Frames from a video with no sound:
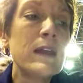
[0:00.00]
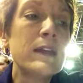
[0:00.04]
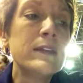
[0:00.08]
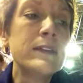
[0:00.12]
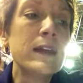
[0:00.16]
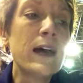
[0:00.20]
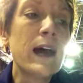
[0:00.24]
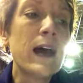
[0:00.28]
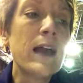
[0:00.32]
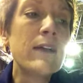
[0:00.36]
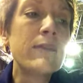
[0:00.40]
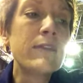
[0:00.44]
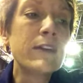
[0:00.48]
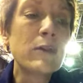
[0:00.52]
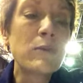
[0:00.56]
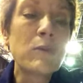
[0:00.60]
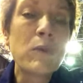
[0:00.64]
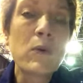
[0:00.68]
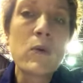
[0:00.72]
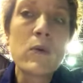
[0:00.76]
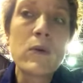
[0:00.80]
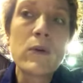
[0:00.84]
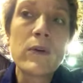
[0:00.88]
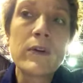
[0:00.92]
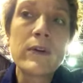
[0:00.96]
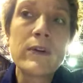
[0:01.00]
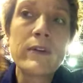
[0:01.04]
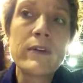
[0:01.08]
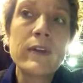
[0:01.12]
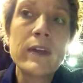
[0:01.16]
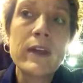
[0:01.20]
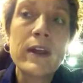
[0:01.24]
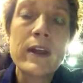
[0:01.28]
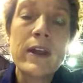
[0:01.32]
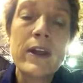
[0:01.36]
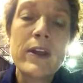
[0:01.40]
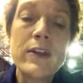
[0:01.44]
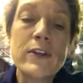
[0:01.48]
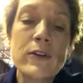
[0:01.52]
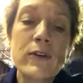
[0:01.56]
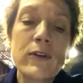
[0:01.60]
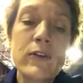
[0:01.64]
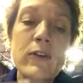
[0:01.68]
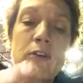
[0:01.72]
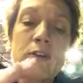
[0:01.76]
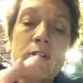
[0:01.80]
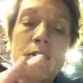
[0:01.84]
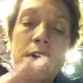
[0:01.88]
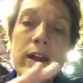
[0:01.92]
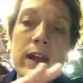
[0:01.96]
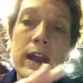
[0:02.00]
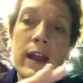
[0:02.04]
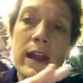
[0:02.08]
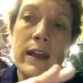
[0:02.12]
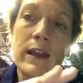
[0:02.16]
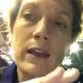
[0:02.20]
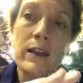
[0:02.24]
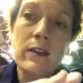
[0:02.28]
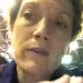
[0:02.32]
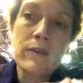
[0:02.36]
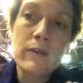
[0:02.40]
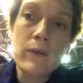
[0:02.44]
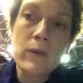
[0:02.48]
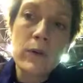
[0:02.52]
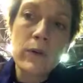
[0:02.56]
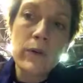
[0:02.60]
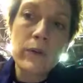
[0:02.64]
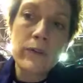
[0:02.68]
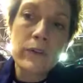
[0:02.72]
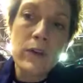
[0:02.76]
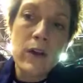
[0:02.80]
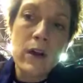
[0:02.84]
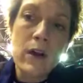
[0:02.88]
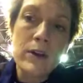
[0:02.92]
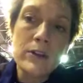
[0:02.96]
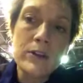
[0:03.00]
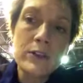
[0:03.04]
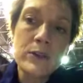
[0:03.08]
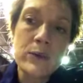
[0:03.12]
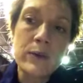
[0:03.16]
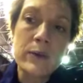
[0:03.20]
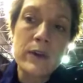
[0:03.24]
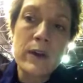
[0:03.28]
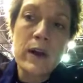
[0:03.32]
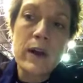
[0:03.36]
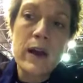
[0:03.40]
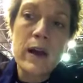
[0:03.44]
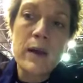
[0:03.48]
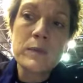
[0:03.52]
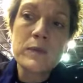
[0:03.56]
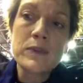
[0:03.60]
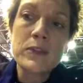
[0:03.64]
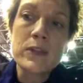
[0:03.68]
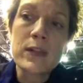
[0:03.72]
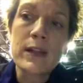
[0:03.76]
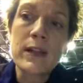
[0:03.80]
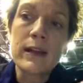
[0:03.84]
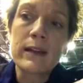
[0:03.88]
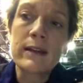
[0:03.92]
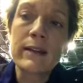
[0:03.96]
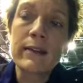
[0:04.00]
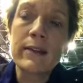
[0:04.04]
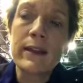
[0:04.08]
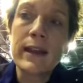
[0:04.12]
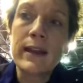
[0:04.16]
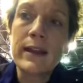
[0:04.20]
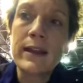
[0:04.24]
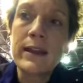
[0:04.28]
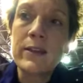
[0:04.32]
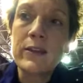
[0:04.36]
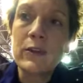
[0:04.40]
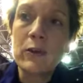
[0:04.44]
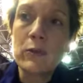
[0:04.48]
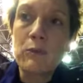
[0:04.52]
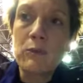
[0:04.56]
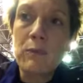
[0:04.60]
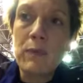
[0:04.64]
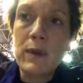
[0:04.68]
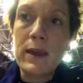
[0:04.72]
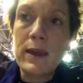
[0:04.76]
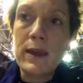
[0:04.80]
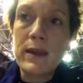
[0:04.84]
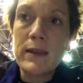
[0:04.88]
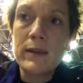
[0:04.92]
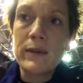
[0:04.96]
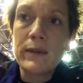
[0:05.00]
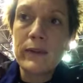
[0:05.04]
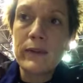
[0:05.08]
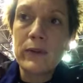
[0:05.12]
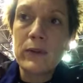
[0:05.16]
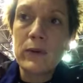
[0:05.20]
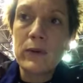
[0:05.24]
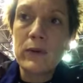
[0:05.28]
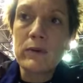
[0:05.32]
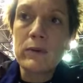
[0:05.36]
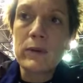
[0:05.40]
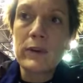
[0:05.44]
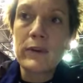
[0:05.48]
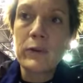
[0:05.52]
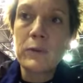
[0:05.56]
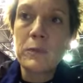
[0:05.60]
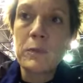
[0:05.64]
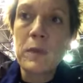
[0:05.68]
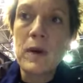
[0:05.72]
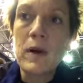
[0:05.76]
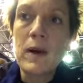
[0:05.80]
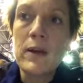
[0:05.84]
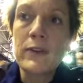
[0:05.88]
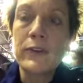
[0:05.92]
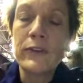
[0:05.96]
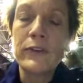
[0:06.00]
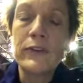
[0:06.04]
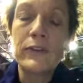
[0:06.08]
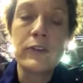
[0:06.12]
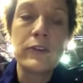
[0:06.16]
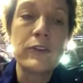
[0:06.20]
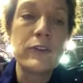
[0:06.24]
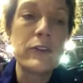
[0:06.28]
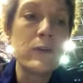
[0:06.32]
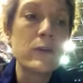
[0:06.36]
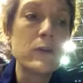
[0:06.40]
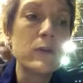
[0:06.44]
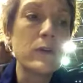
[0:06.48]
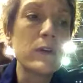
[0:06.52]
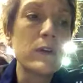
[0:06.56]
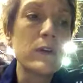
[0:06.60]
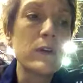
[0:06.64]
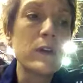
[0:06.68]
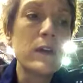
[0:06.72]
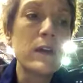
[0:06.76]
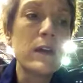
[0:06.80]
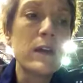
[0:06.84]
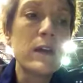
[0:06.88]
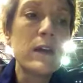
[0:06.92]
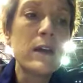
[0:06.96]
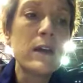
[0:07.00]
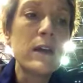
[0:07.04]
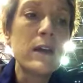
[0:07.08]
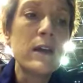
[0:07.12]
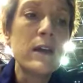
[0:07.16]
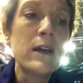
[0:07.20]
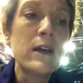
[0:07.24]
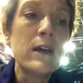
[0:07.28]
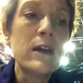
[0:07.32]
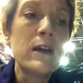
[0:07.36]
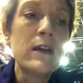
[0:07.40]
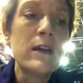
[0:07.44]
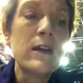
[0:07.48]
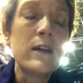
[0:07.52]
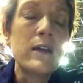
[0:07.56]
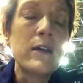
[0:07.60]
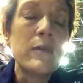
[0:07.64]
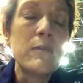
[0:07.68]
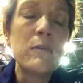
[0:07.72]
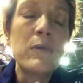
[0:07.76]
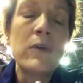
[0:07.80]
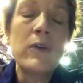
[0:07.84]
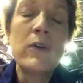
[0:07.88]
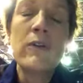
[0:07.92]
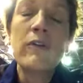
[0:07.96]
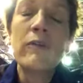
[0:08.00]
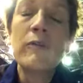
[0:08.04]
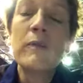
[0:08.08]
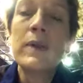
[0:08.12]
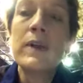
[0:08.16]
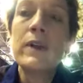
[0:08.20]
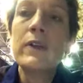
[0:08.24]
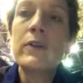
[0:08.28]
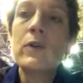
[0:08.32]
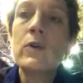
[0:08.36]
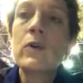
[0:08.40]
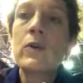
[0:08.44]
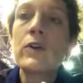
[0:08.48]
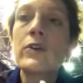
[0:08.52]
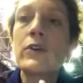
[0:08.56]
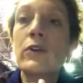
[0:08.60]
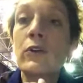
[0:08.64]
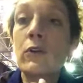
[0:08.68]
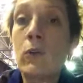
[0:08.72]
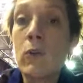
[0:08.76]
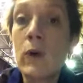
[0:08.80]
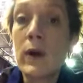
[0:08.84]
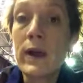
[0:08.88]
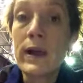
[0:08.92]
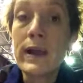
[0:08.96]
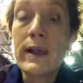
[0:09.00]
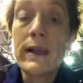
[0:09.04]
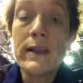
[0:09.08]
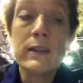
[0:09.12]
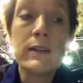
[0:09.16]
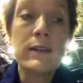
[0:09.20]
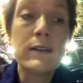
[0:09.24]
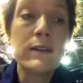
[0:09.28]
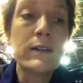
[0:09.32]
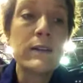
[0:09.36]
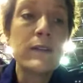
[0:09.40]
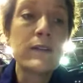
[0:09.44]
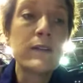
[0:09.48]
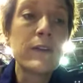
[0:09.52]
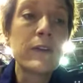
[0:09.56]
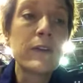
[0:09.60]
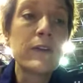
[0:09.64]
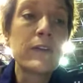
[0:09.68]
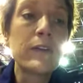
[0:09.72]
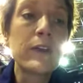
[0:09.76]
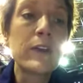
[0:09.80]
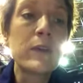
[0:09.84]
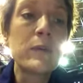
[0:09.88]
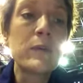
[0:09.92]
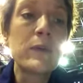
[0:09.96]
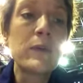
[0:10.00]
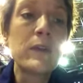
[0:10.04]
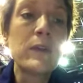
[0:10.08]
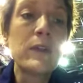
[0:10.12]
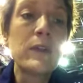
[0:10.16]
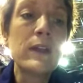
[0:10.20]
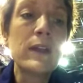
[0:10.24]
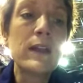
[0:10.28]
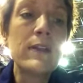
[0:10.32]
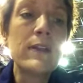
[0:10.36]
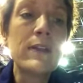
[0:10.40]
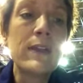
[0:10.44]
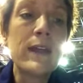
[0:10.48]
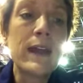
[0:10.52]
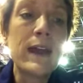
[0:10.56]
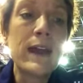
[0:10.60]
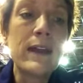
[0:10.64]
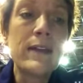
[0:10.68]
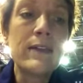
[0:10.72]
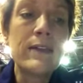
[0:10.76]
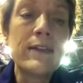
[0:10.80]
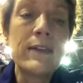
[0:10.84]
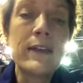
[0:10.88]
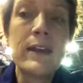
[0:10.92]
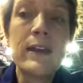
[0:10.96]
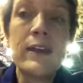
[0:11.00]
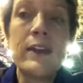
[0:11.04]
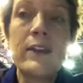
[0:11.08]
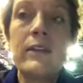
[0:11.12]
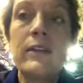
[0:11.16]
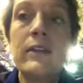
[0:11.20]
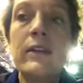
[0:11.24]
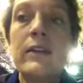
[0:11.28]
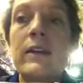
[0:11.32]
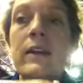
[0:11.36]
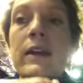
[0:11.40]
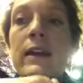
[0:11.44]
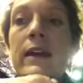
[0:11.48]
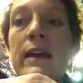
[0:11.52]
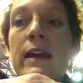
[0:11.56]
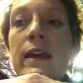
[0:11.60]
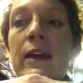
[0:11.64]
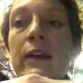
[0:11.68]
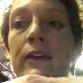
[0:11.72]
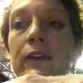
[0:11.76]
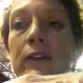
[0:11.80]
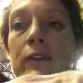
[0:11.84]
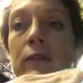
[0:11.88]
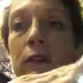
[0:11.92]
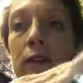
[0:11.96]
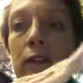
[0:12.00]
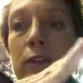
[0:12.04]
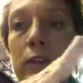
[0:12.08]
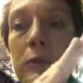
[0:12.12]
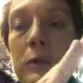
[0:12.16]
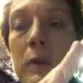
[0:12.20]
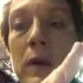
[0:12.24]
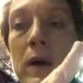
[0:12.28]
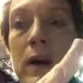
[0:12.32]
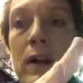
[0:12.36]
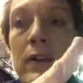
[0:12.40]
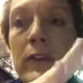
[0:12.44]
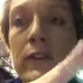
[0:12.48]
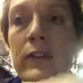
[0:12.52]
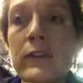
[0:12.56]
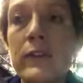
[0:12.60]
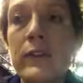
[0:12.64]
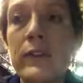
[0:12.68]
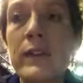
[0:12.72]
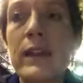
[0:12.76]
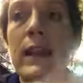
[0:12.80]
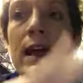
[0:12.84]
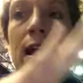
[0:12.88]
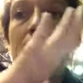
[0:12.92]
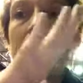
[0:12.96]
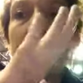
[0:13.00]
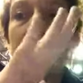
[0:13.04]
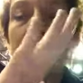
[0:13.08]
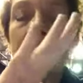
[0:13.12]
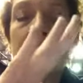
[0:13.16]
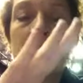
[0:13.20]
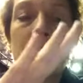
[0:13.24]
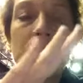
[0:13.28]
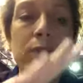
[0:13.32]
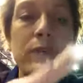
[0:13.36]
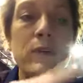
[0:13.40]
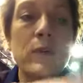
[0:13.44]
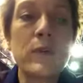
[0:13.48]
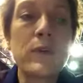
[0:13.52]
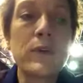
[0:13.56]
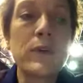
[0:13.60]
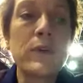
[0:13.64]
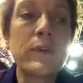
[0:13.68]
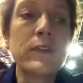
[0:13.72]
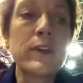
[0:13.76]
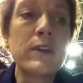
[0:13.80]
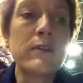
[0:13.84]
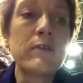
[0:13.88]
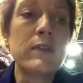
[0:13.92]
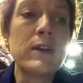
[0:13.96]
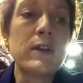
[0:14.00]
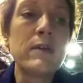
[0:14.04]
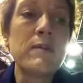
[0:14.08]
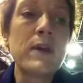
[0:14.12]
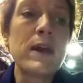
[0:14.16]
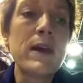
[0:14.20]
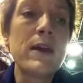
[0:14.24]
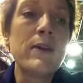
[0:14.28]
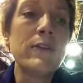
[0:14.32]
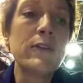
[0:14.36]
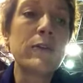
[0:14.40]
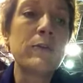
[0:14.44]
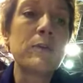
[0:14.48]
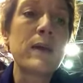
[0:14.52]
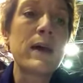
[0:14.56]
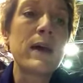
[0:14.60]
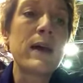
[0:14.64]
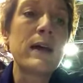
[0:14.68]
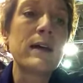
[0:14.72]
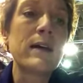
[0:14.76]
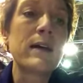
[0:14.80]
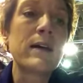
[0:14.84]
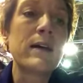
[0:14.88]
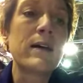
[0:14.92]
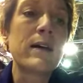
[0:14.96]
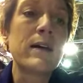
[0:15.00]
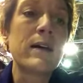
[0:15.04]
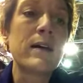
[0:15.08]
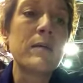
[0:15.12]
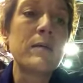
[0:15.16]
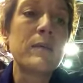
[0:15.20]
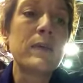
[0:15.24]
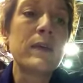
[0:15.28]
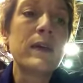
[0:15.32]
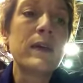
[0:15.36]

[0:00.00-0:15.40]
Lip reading: diving board. You're creating a force onto an object that either bends or responds to your movement or your weight, for example, and that then is a response of elastic force that rebounds back up.